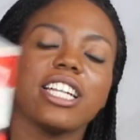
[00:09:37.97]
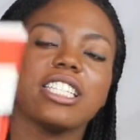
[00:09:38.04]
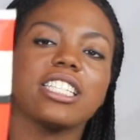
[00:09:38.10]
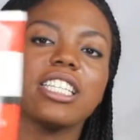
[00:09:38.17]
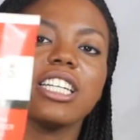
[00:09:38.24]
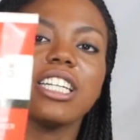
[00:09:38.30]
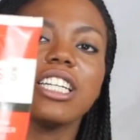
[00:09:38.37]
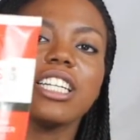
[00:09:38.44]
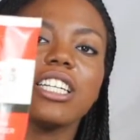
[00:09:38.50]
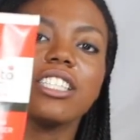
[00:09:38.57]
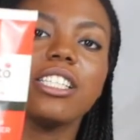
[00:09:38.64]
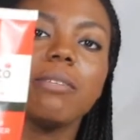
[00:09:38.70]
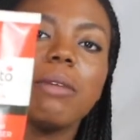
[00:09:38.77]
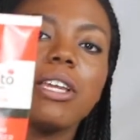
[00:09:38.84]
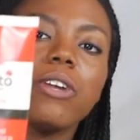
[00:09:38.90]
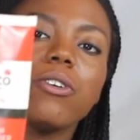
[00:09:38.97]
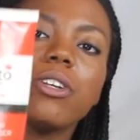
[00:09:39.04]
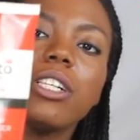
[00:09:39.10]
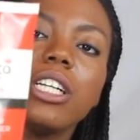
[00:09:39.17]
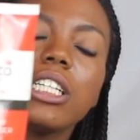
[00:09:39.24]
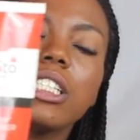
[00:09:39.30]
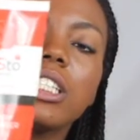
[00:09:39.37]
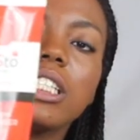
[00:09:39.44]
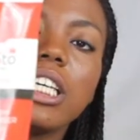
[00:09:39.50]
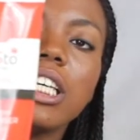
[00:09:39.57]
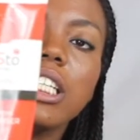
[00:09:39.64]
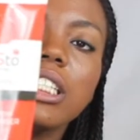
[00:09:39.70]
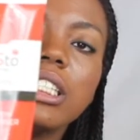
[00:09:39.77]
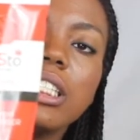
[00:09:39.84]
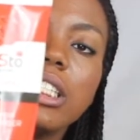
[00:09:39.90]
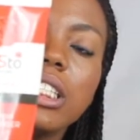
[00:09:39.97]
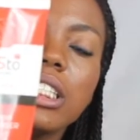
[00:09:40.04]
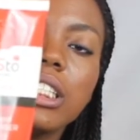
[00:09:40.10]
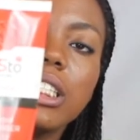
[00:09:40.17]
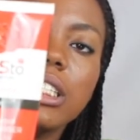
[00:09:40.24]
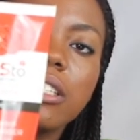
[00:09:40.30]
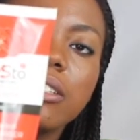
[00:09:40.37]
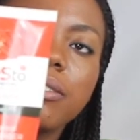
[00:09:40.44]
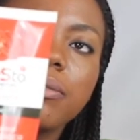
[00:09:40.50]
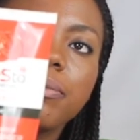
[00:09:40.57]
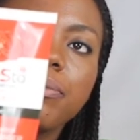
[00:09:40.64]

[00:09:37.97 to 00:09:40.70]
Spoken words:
Carrots Tomato Clear Skin.